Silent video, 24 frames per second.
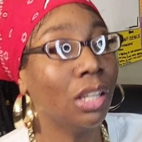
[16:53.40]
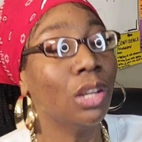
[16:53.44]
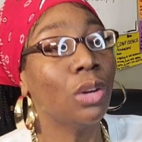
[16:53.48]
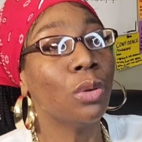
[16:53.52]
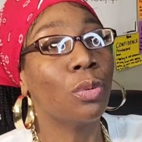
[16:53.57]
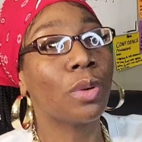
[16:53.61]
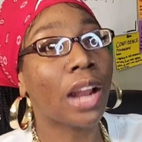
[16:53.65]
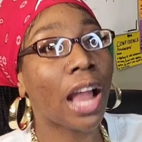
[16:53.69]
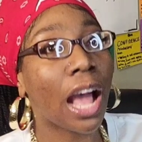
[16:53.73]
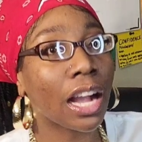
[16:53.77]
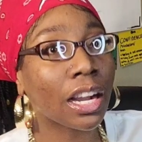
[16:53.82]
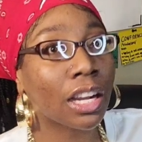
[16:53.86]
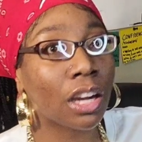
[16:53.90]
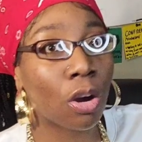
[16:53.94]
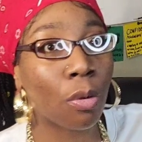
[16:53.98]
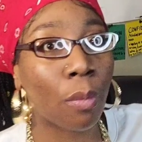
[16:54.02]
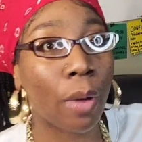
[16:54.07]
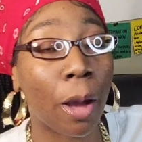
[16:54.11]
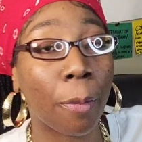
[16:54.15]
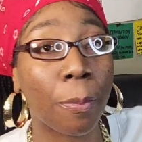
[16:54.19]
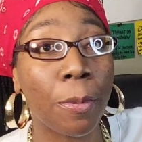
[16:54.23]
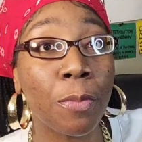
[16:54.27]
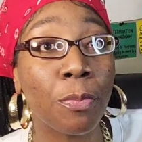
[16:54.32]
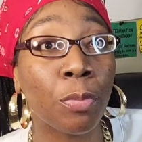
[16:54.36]
When I go
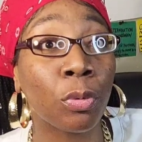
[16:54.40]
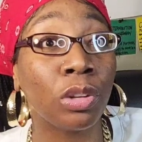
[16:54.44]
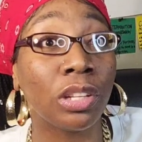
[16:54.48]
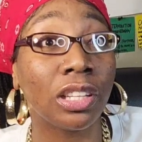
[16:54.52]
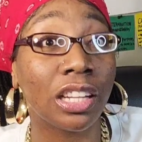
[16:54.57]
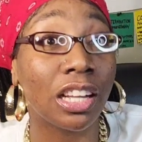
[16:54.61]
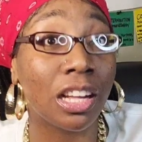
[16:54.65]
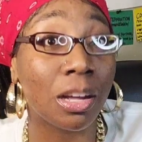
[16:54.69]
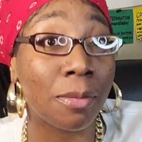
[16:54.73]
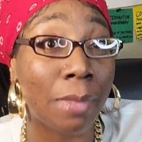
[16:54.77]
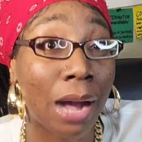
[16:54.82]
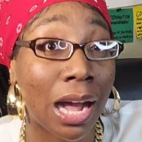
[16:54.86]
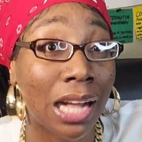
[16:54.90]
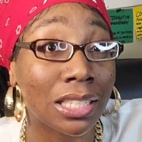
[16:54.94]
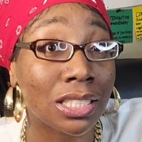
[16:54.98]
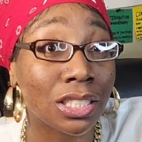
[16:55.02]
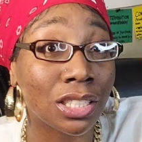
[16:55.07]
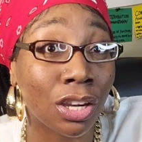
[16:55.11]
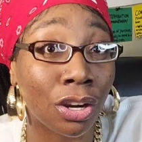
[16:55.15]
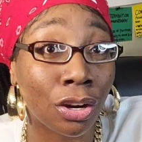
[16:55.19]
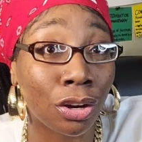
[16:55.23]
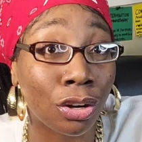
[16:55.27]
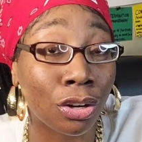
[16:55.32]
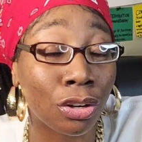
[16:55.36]
out, people love my
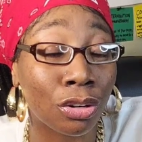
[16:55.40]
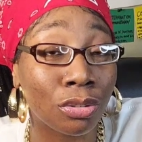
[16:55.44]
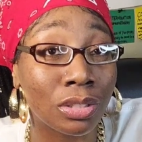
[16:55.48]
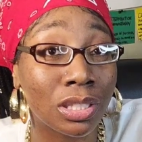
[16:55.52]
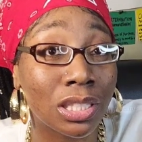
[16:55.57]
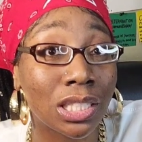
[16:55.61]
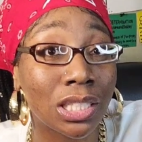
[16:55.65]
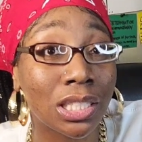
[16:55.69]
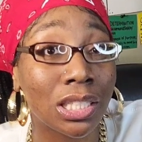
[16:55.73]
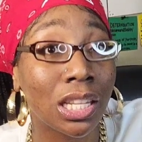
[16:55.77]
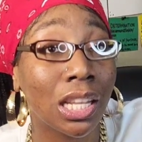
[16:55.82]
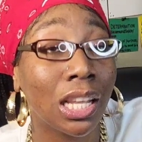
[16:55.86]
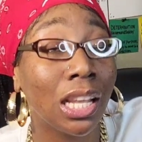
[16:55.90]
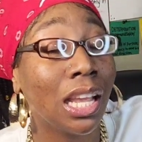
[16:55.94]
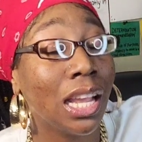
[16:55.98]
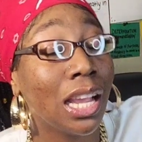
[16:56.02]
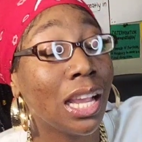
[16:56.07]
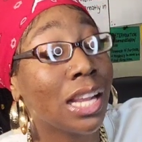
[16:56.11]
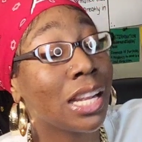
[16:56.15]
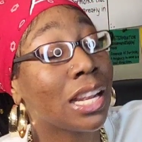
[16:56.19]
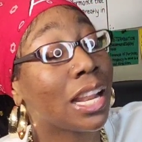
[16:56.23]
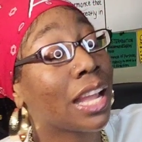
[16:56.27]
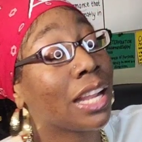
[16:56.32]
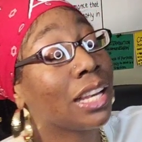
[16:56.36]
skirts.
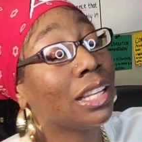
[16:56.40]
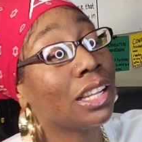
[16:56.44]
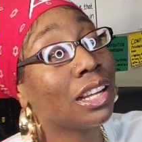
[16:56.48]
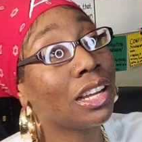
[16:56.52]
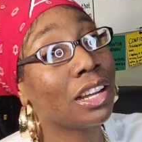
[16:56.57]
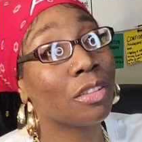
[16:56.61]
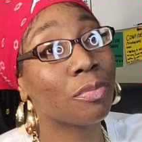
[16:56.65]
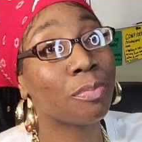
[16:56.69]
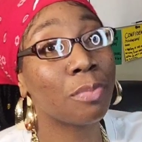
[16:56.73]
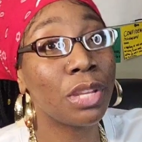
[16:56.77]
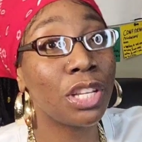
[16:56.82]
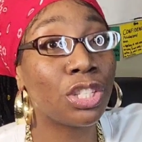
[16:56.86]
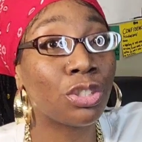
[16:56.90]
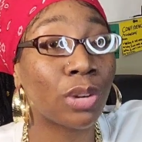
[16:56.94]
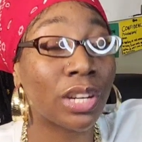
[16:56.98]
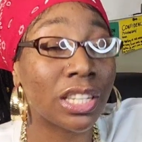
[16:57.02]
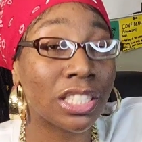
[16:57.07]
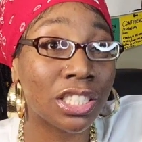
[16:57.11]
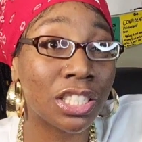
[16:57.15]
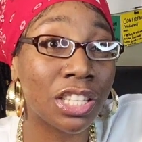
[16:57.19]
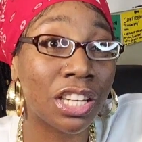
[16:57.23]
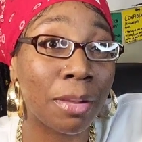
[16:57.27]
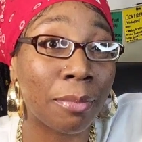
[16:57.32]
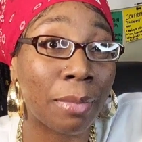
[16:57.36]
They love me
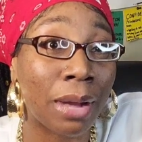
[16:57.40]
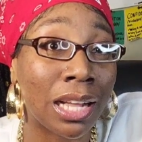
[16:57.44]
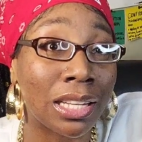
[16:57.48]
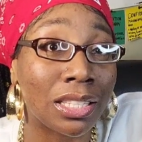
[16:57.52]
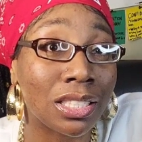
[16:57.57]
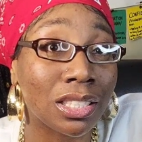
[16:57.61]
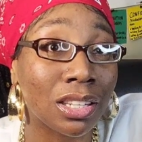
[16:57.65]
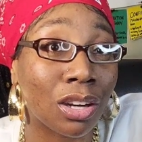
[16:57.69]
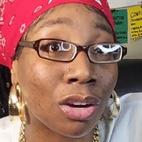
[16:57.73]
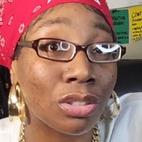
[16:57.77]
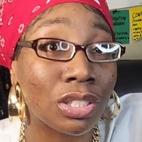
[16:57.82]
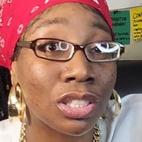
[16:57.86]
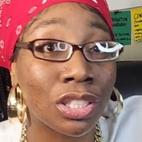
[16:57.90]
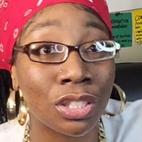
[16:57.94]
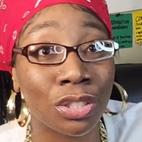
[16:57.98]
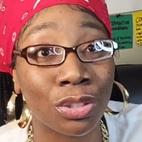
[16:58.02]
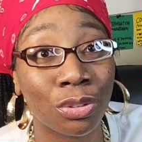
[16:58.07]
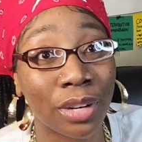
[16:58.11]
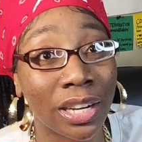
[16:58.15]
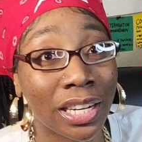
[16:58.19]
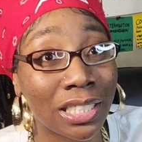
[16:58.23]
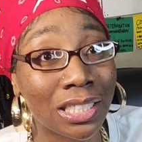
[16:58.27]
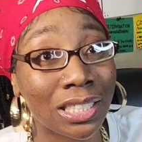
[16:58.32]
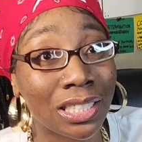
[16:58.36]
dressing in my skirts and
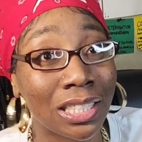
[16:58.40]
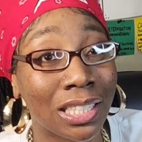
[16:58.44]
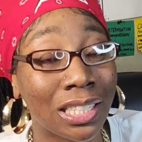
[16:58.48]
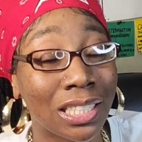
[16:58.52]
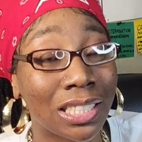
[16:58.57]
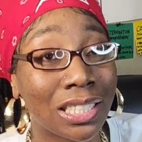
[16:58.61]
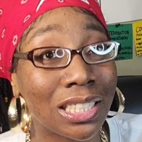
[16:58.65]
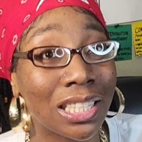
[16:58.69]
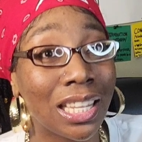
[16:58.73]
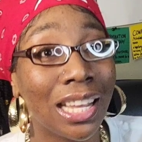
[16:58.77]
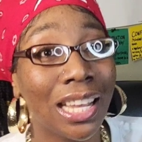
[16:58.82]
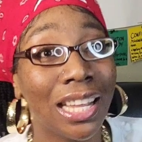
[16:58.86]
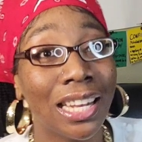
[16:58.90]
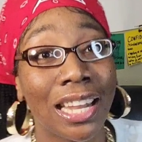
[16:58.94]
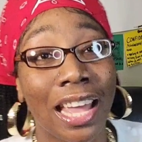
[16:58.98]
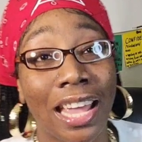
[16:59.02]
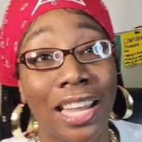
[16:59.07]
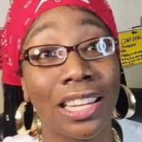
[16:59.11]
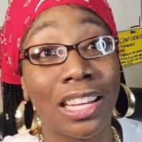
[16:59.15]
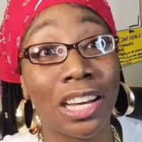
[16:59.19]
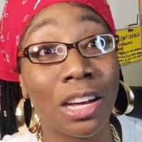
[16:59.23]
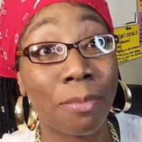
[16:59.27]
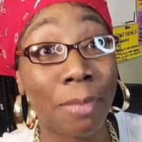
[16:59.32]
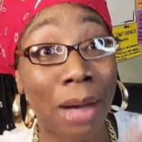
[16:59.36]
dresses. They
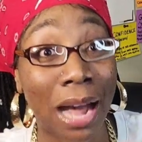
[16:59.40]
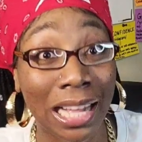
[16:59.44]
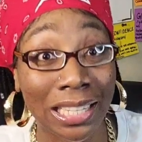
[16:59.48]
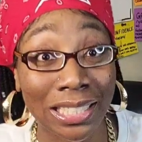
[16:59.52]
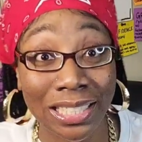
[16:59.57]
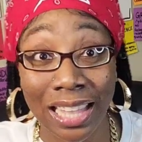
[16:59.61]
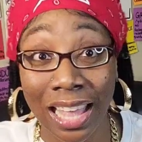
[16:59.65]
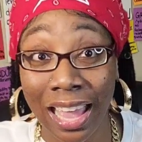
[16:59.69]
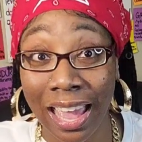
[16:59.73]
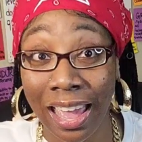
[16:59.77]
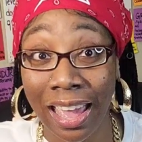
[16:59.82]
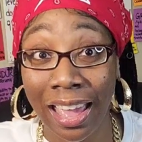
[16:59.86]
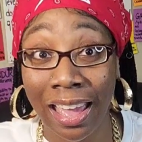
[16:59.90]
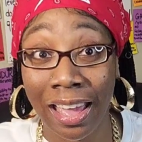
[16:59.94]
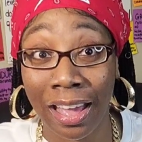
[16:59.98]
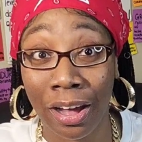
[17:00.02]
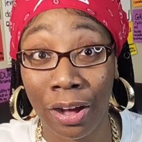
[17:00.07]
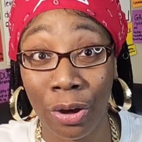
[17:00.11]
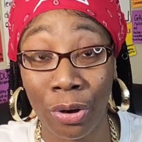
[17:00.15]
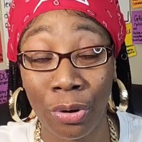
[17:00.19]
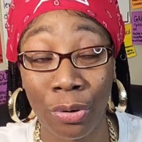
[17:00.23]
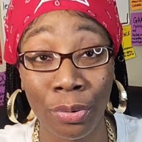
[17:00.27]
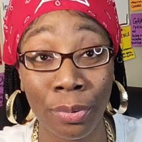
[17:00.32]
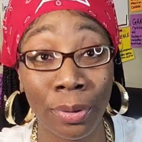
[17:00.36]
love my
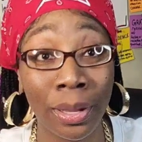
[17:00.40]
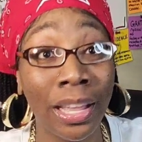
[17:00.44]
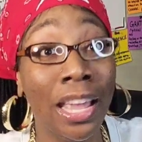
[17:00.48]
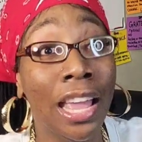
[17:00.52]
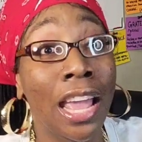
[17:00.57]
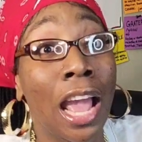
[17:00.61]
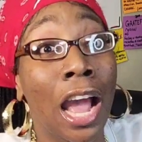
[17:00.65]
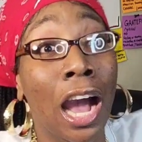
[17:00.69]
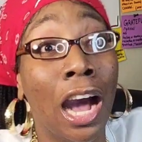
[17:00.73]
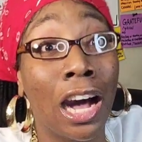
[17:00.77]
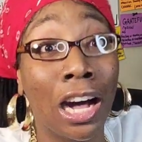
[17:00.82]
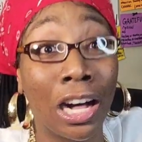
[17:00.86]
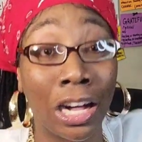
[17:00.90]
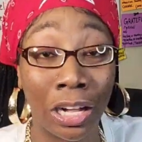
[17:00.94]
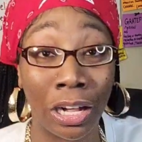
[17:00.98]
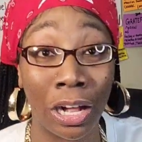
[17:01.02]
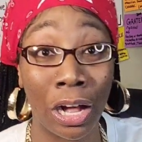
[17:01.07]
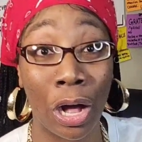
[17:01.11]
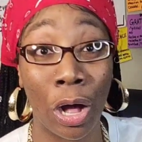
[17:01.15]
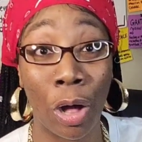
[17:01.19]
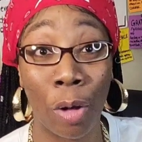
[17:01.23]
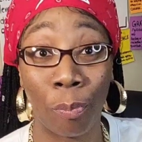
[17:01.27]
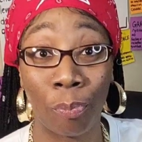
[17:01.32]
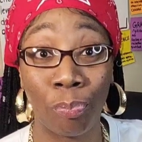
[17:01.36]
style.
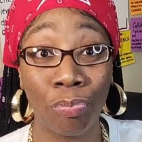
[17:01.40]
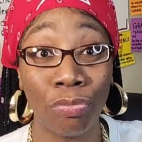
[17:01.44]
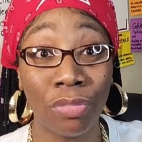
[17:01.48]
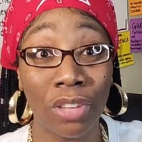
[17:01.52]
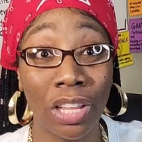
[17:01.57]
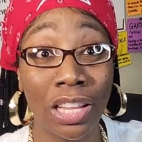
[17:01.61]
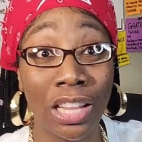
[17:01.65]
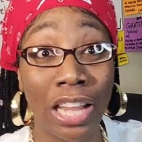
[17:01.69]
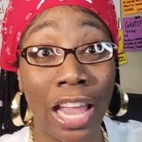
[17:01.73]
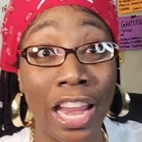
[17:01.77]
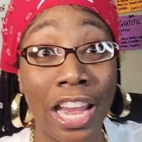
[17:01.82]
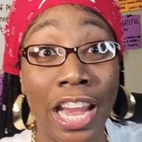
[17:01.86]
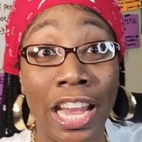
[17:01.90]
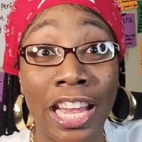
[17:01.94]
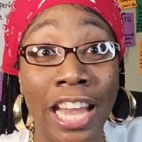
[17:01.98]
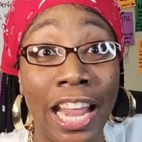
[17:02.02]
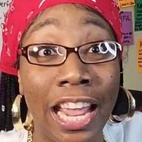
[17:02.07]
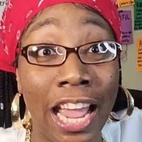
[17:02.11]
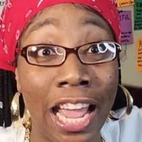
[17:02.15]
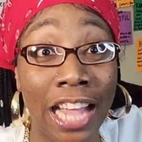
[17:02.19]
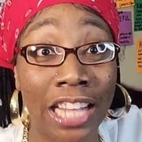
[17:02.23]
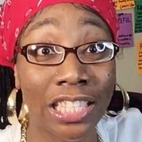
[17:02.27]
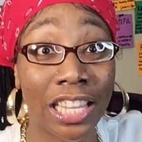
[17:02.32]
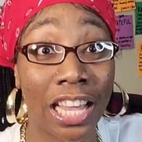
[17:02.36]
Um, they they
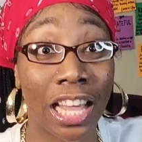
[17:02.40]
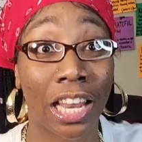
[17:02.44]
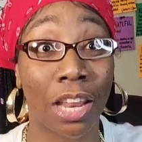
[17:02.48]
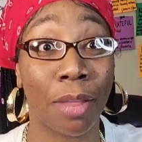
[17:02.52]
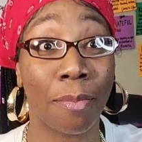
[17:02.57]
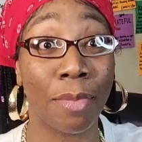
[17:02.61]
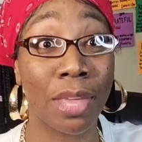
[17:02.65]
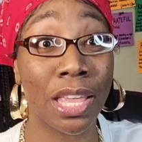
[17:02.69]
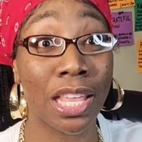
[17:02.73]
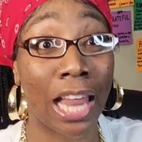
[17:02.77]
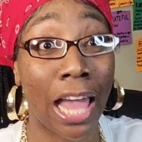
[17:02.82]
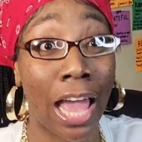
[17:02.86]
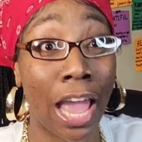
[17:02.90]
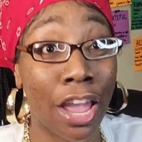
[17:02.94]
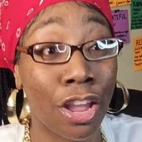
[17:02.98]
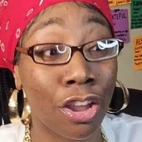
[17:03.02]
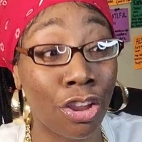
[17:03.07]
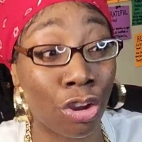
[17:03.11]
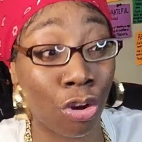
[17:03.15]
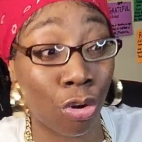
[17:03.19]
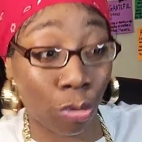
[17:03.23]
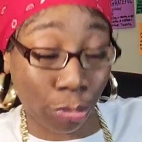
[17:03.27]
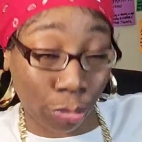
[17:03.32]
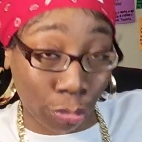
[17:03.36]
ain't telling me
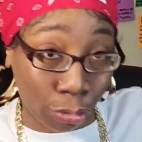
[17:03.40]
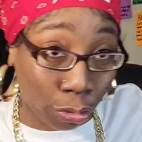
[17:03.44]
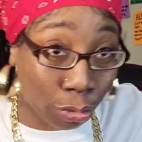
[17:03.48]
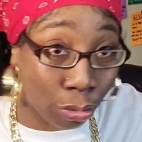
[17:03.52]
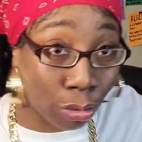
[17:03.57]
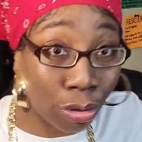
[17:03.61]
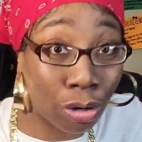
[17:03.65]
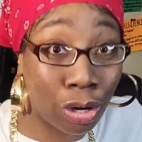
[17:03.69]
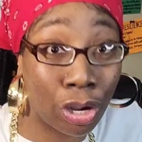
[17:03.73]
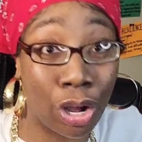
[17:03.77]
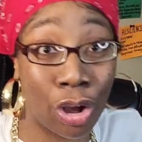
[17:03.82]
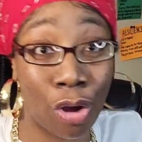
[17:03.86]
like, girl,